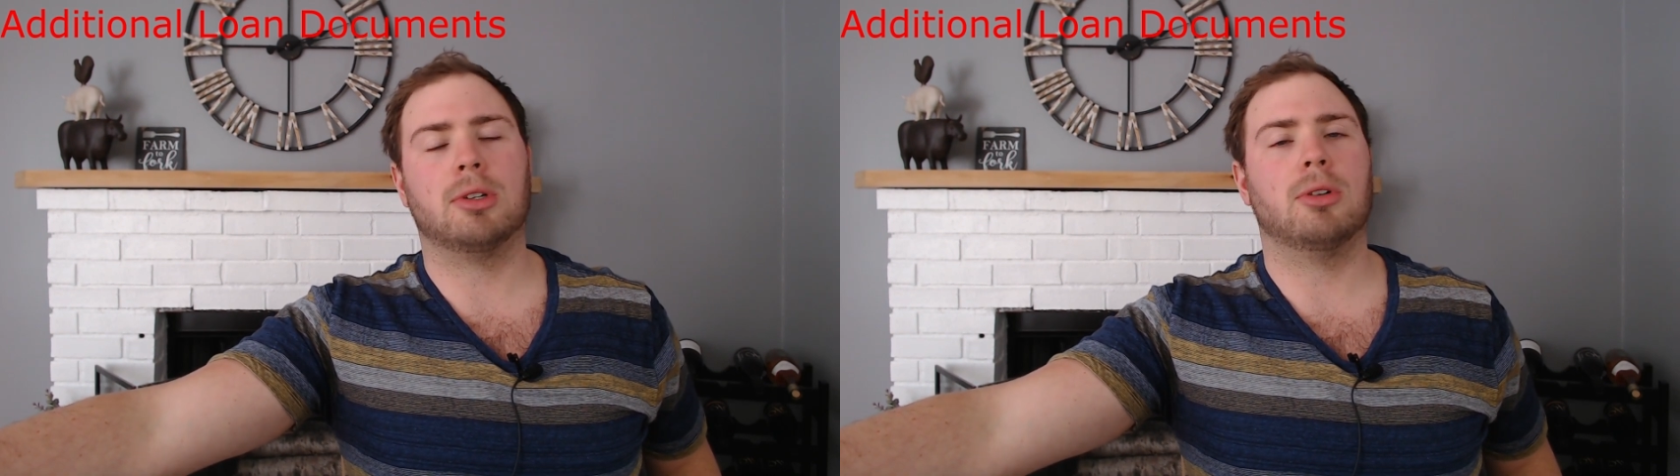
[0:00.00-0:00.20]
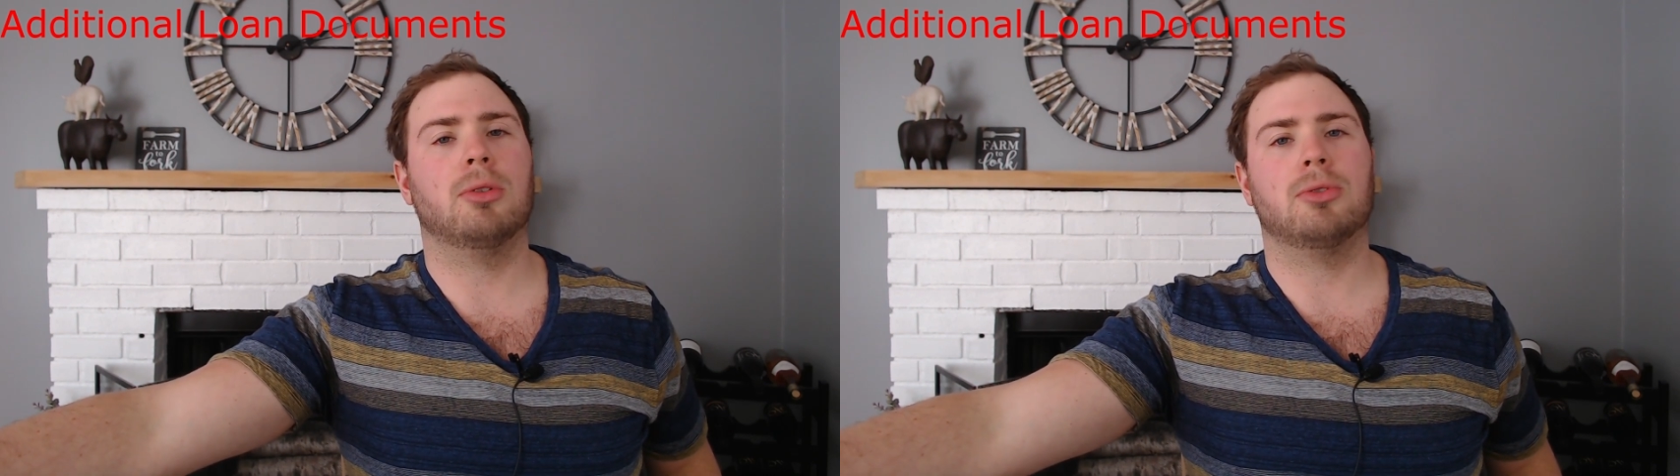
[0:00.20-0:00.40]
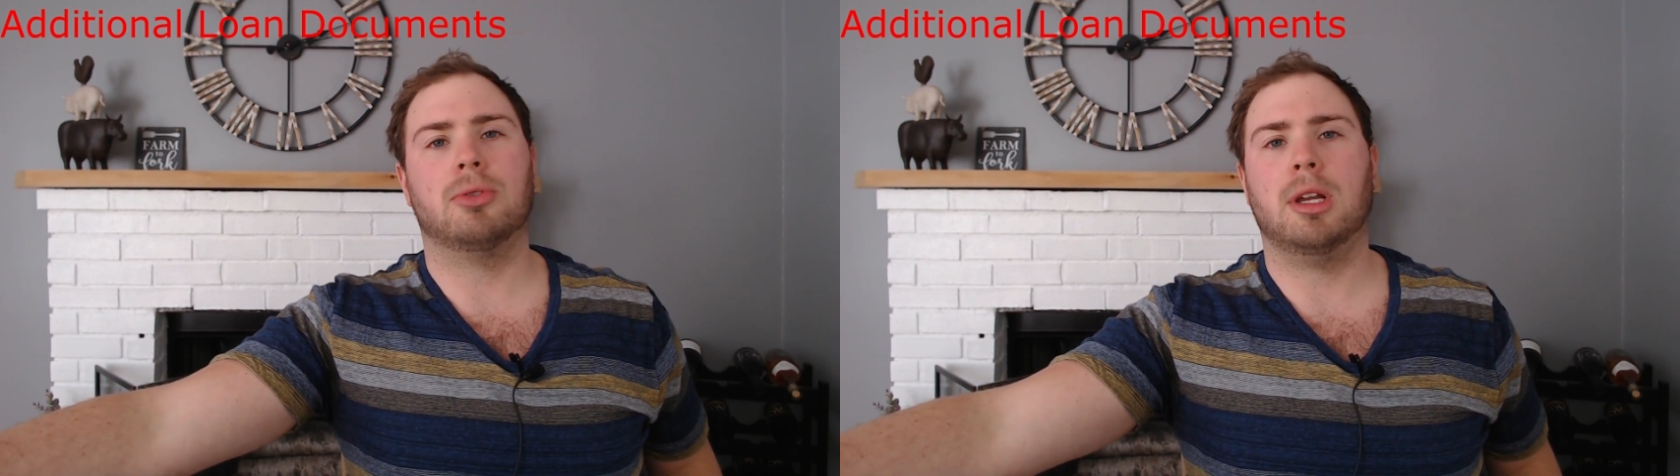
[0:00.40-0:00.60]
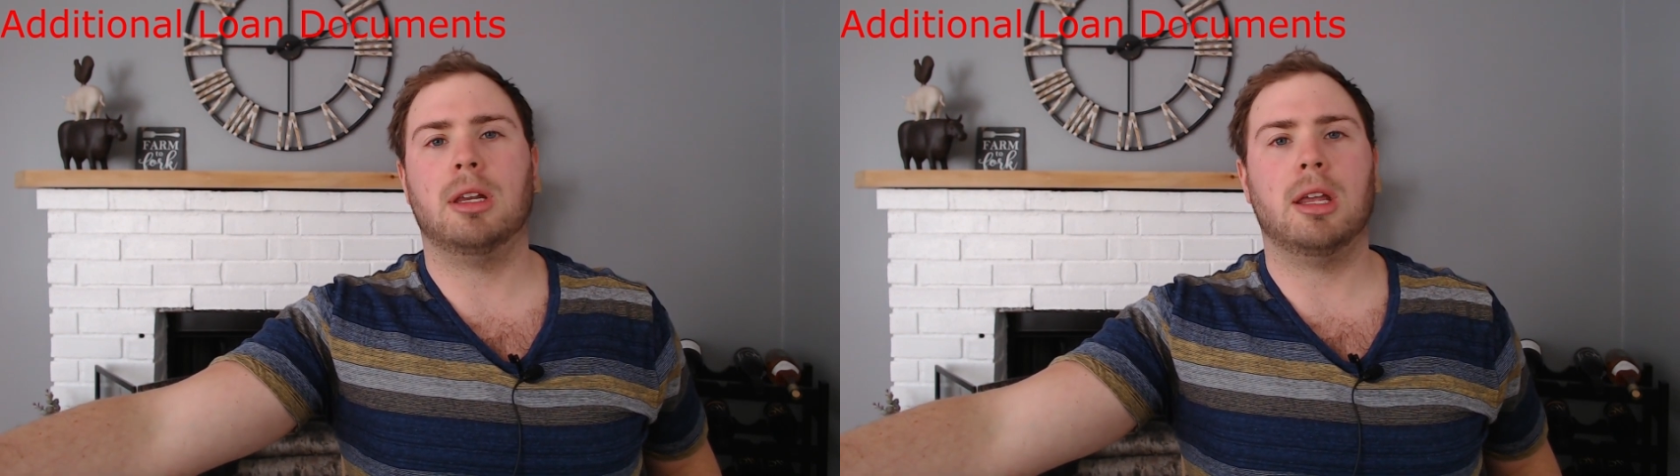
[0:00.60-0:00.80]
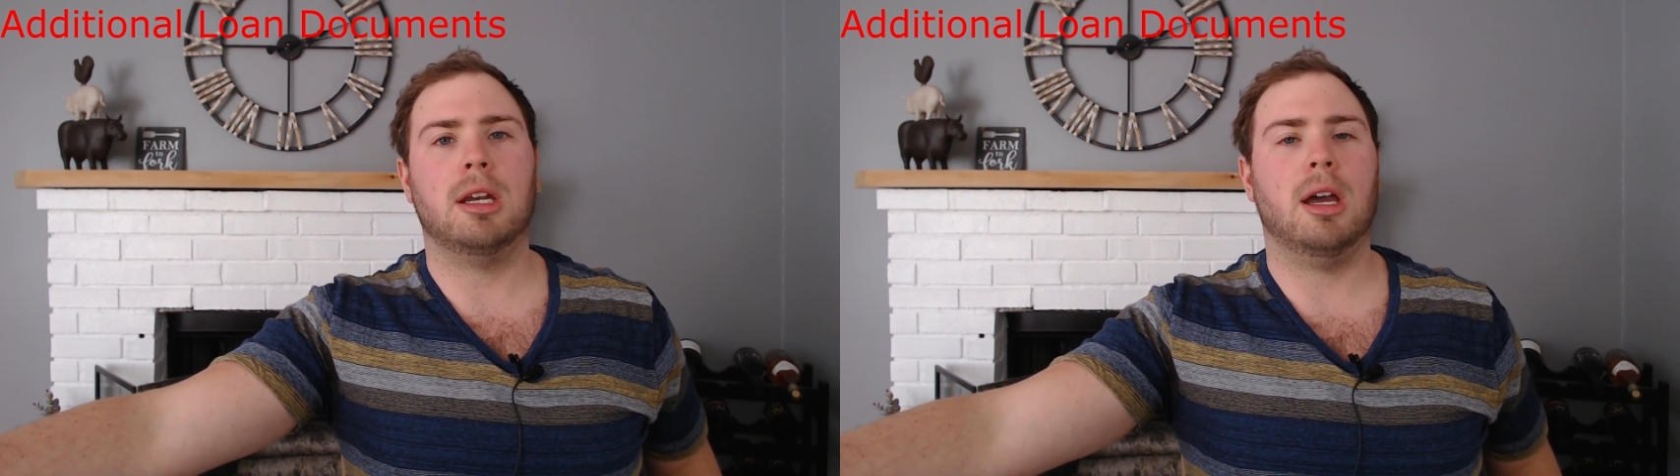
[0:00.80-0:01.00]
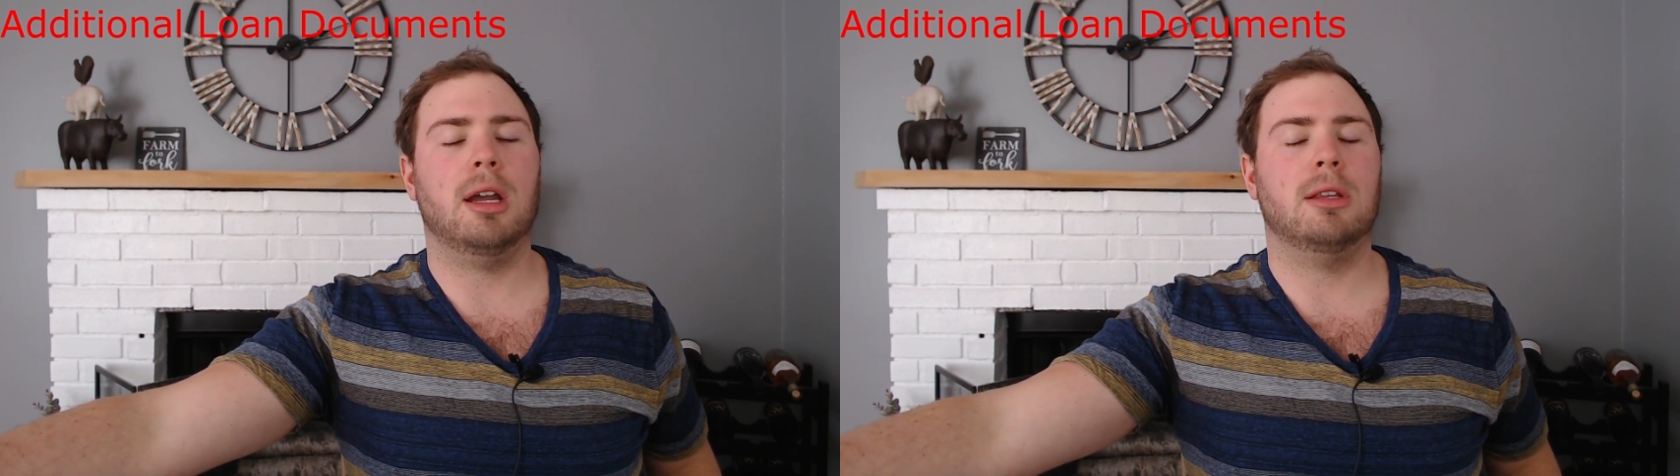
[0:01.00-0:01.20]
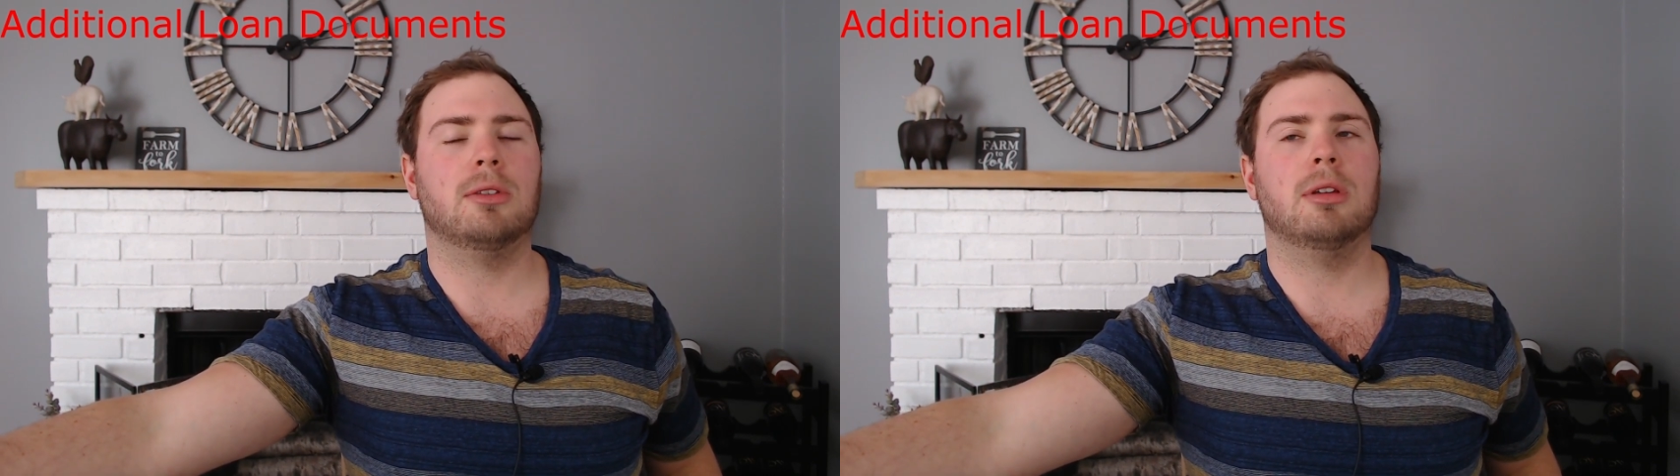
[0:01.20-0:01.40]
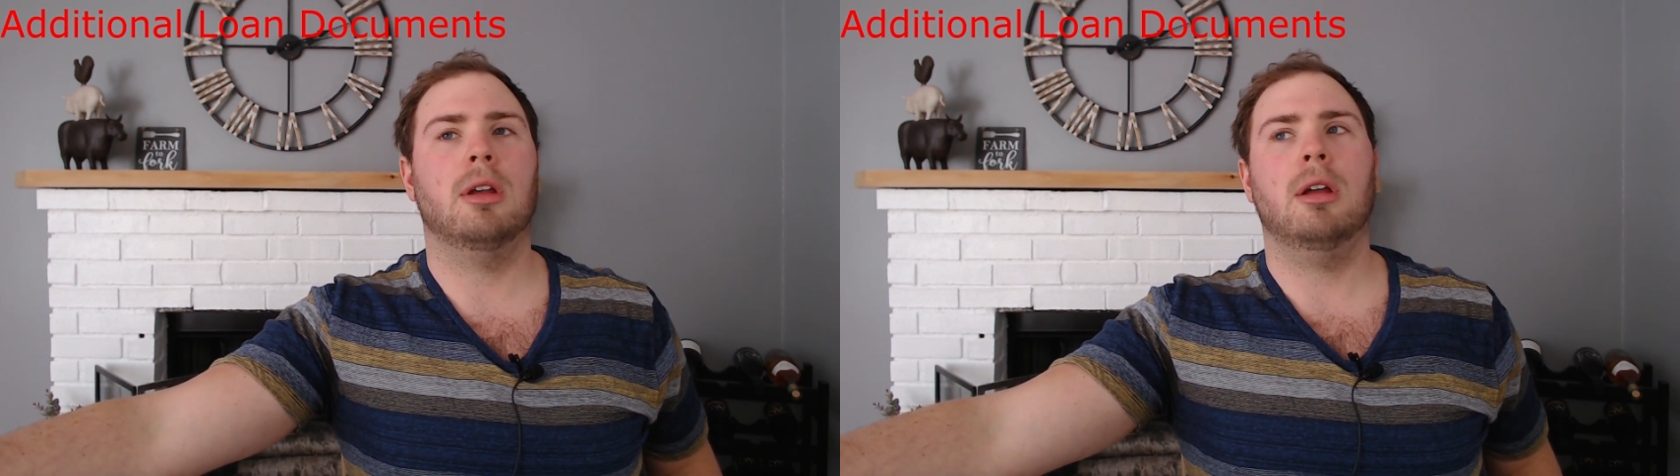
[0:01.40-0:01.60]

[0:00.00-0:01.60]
returns or 1099s,